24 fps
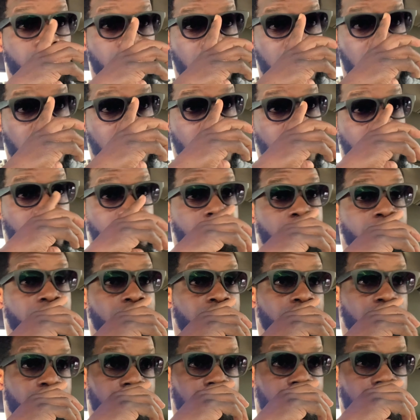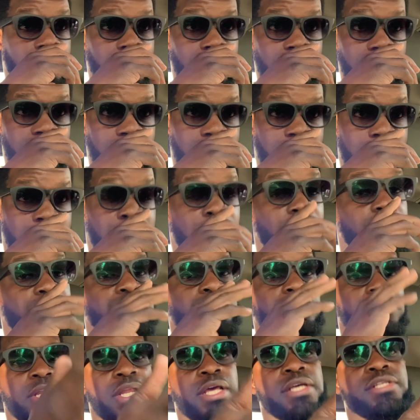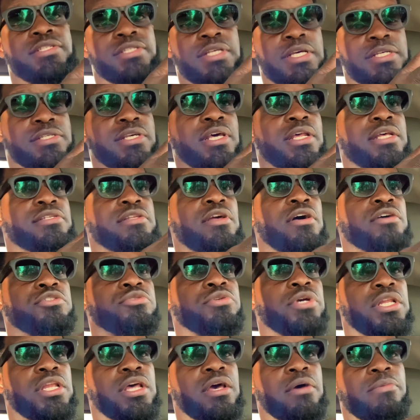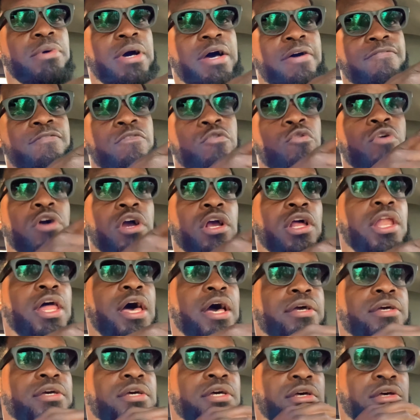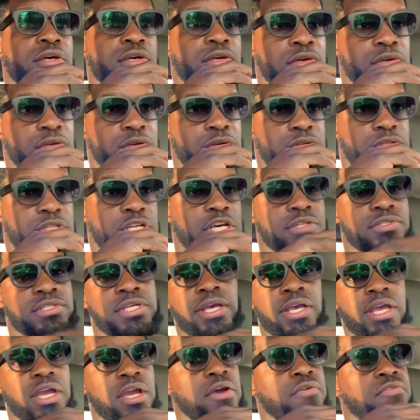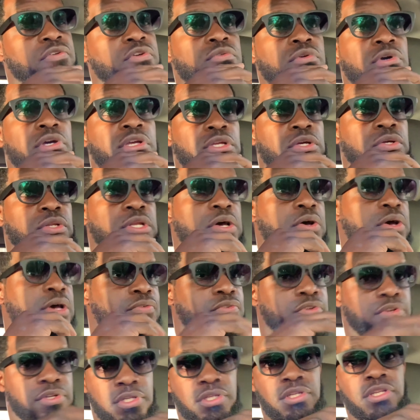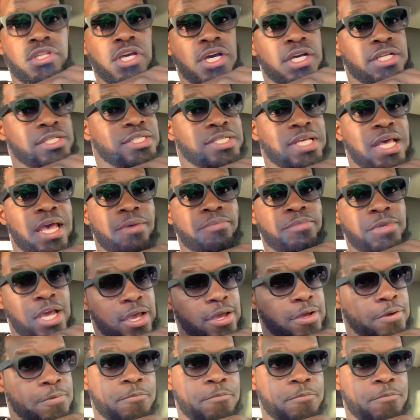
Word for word: As long as you, and they said as long as you get there by 4 o'clock, they'll take care of you and they'll have it done same day.